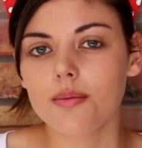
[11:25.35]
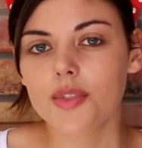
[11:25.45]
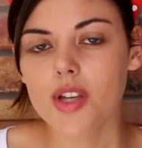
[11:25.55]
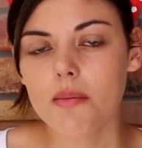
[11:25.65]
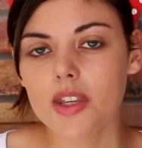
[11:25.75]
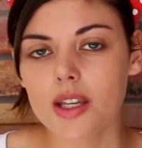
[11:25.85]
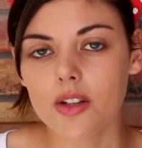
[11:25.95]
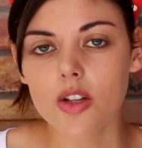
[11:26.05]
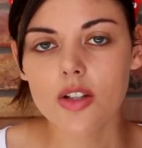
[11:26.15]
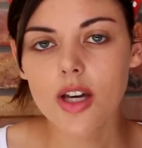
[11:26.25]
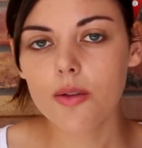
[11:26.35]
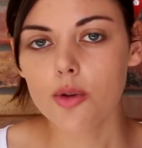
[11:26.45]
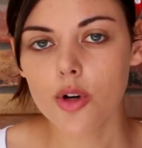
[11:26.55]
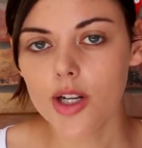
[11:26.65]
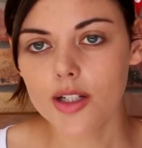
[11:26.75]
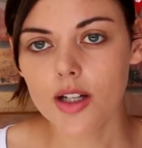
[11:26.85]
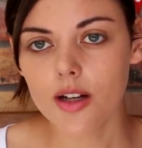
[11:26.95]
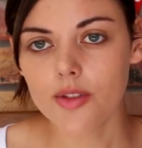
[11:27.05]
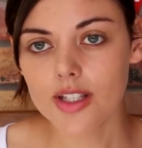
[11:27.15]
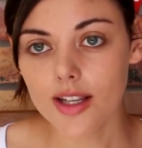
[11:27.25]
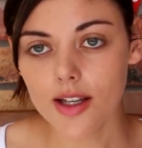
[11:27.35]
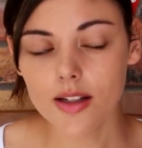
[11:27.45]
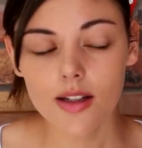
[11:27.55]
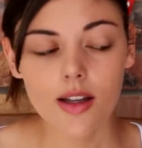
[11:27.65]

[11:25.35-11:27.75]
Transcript: something he just kind of created out of his head.